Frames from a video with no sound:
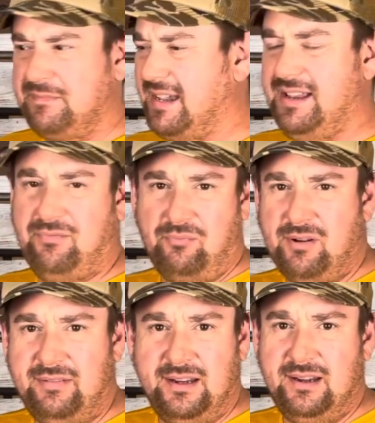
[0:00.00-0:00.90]
it's
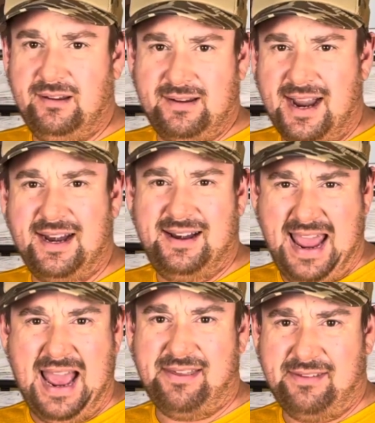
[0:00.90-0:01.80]
really kind of
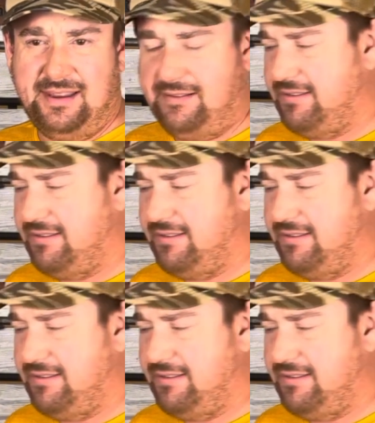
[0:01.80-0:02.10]
nasty and